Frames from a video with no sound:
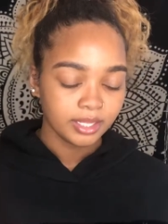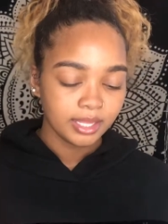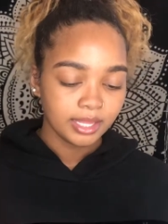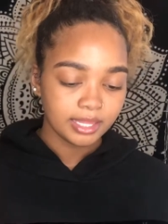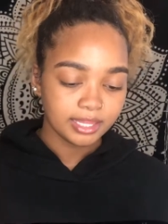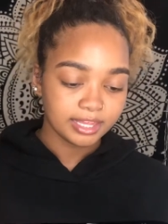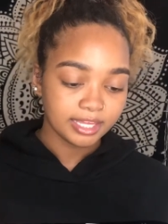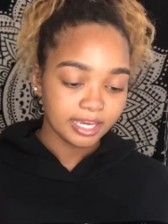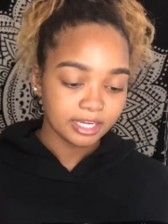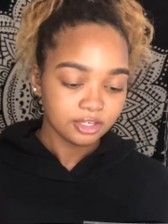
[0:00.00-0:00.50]

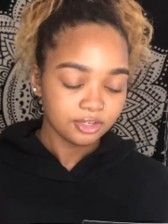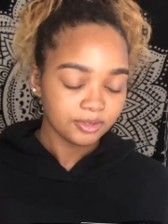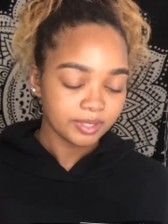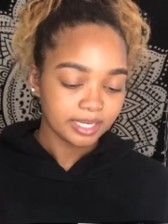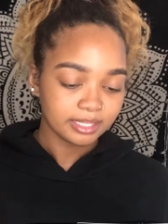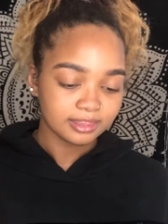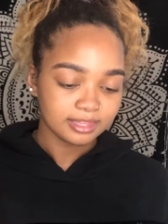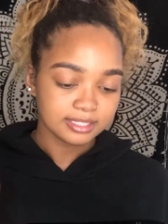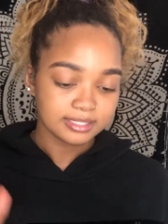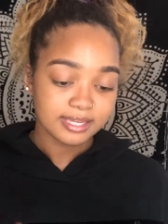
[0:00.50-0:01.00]
And then you
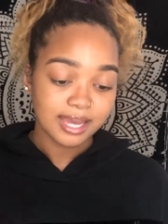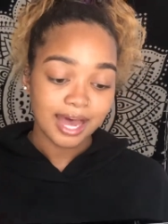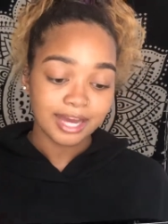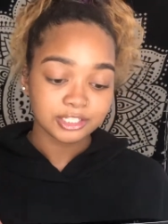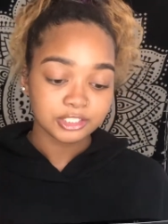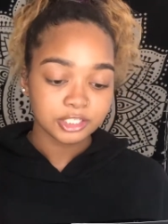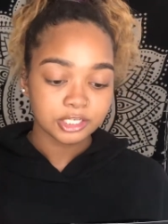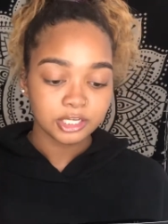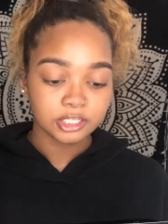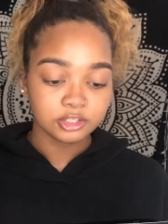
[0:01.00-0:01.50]
get the
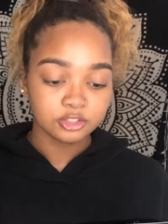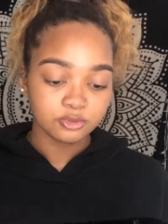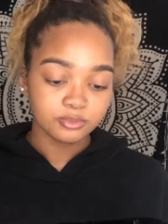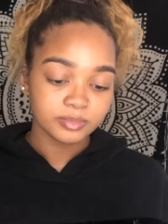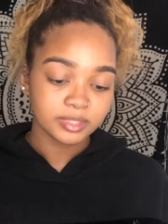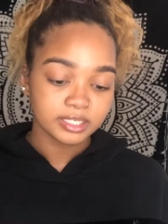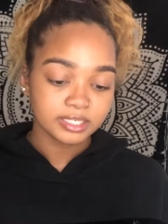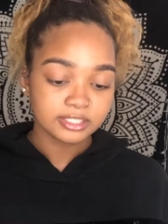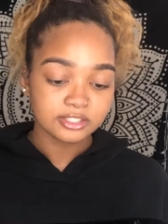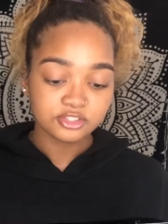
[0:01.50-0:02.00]
Tatcha
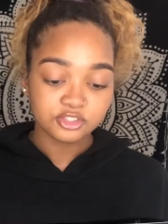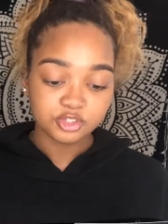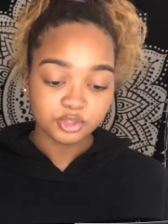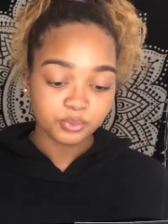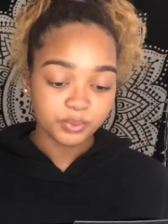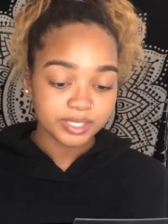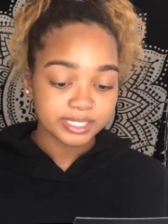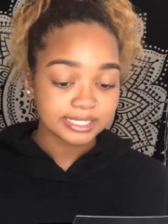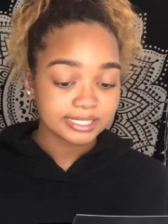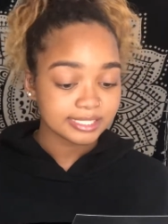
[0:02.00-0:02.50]
Luminous
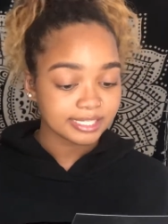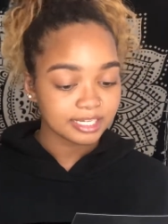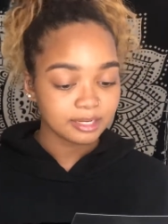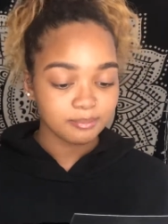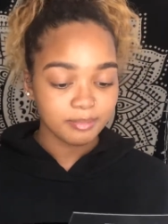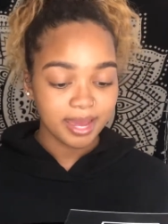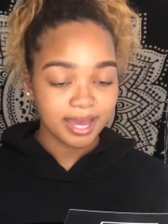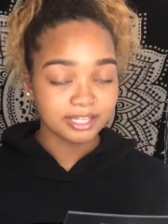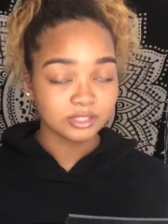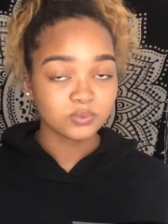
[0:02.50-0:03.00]
Dewy Skin
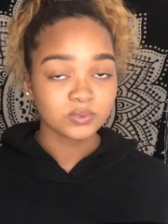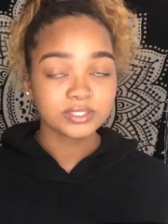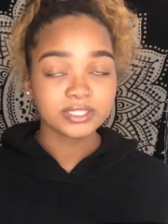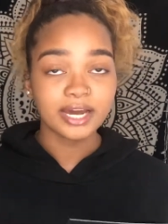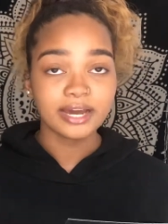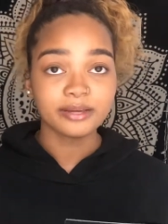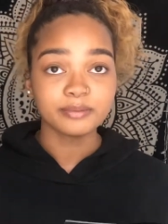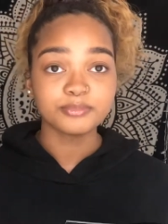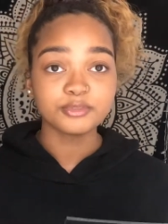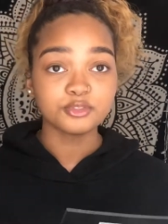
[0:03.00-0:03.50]
Mask, which
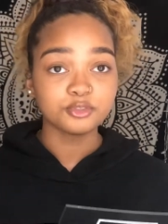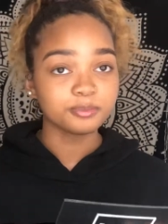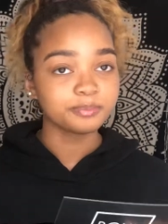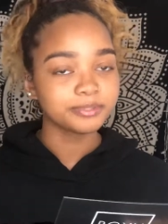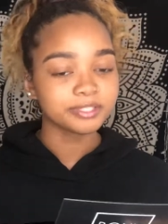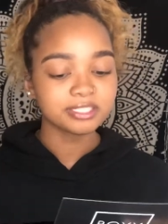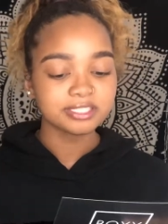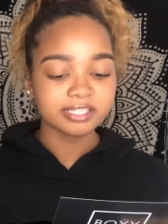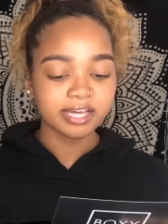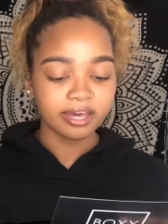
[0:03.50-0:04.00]
I am super
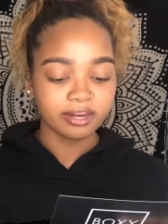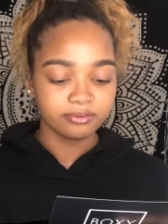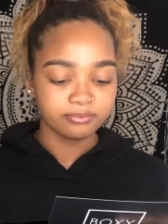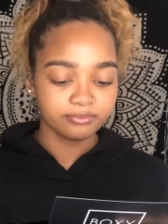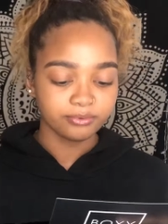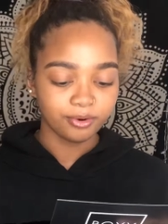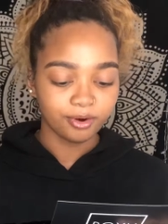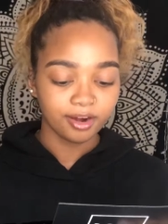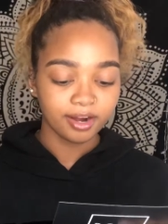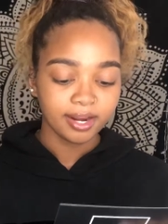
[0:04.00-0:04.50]
excited
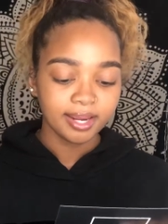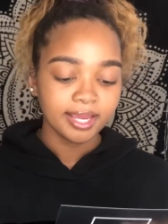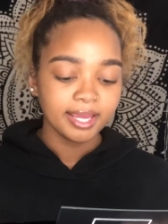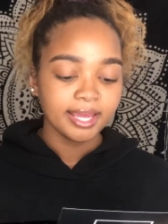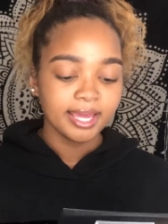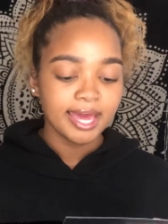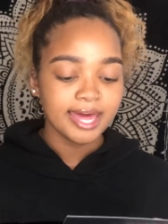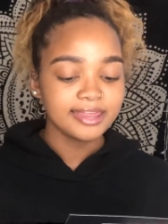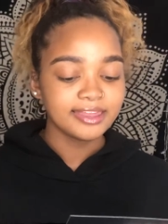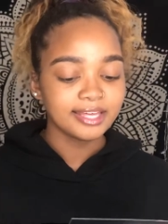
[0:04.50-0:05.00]
for,
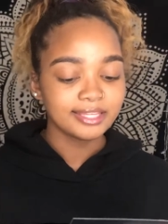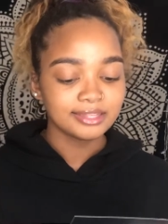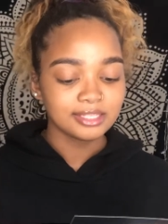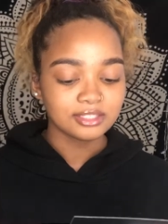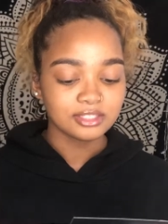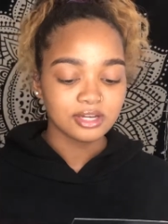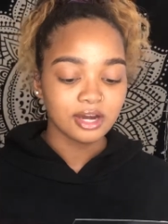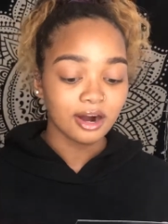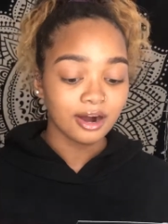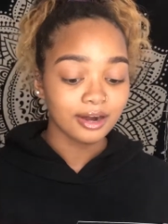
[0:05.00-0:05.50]
and then the
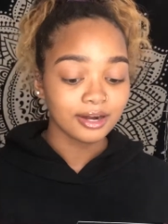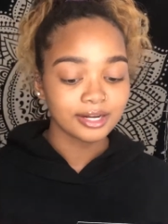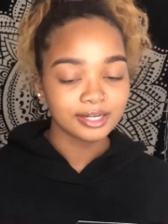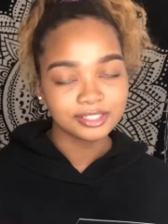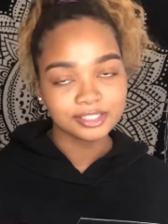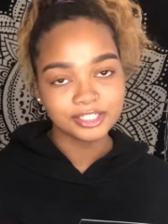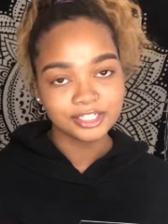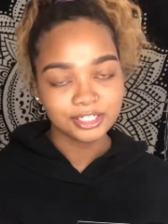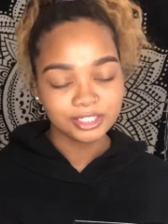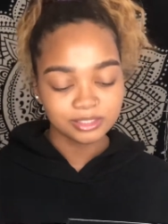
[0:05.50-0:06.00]
Tarte
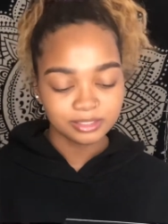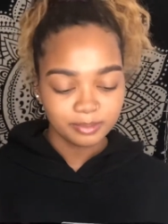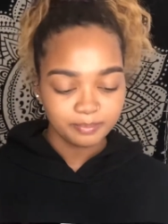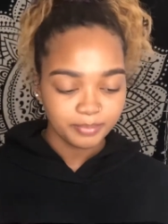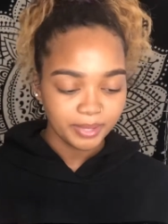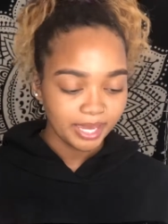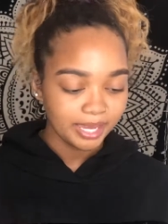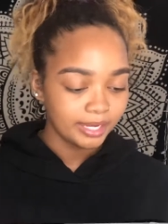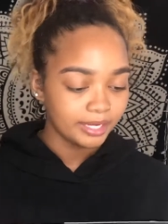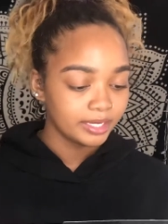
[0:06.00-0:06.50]
Glitter Lip
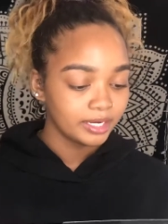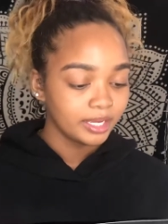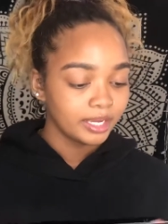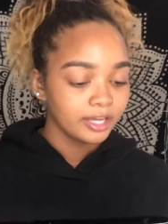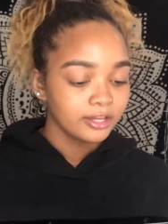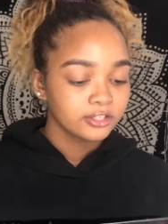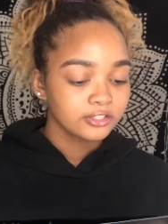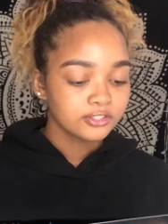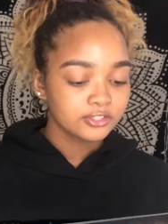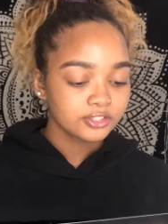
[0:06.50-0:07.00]
Paint.
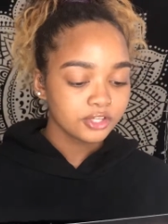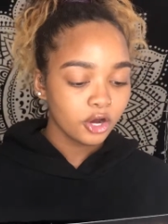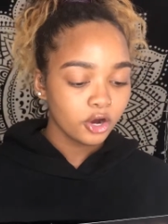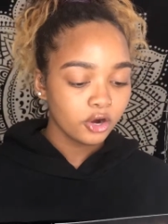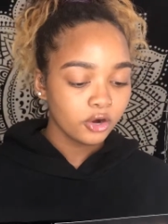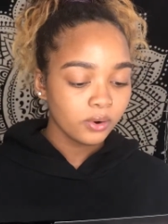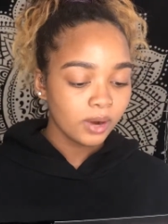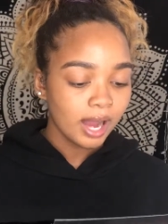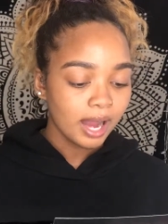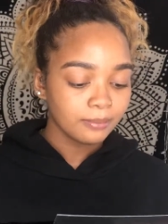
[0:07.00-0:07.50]

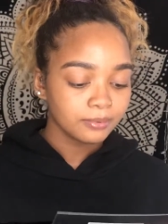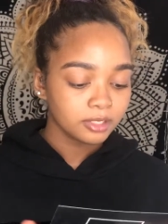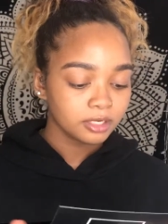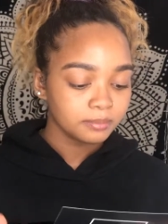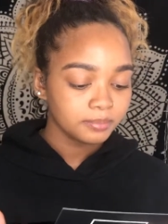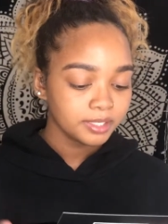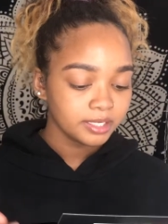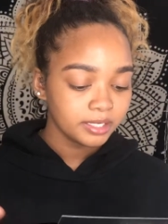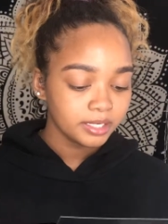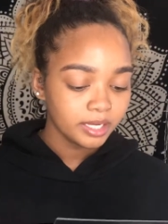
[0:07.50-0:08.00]
So I'm gonna
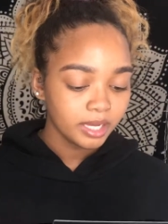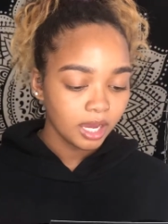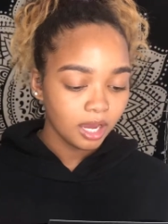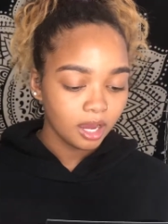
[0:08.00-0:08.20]
be